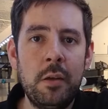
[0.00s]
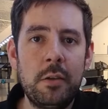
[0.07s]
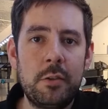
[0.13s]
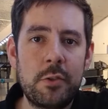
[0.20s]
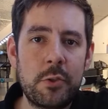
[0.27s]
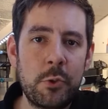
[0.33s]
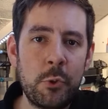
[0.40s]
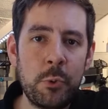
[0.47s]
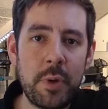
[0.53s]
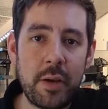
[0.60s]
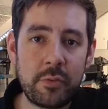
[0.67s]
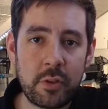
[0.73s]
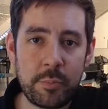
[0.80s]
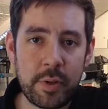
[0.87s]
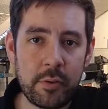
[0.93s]
So
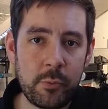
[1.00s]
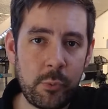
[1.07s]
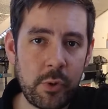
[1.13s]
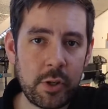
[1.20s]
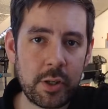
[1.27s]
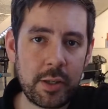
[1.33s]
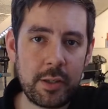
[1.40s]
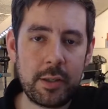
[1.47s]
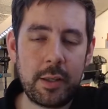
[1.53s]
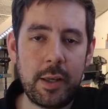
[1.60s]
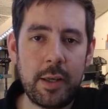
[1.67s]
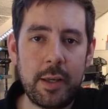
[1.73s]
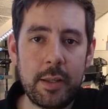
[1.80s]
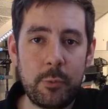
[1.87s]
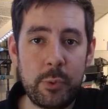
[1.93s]
after a bit of work,
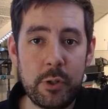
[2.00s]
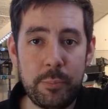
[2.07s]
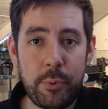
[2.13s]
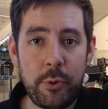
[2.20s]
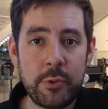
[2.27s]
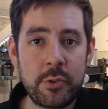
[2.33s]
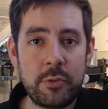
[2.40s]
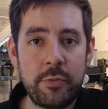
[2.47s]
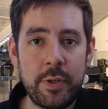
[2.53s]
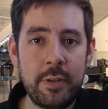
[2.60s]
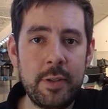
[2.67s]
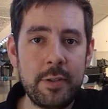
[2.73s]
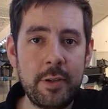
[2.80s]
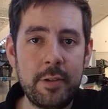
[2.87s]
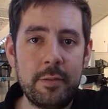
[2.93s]
the wheel pods are finally
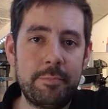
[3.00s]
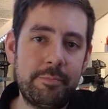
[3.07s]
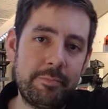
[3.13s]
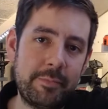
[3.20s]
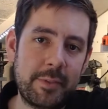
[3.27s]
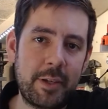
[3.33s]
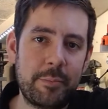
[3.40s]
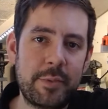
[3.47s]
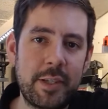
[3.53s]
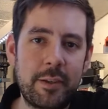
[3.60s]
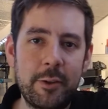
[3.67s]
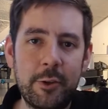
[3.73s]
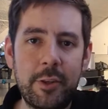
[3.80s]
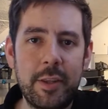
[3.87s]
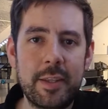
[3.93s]
done. Come and take a
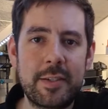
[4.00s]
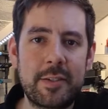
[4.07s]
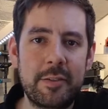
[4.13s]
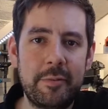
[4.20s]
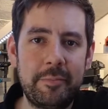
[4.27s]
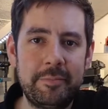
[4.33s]
look at this.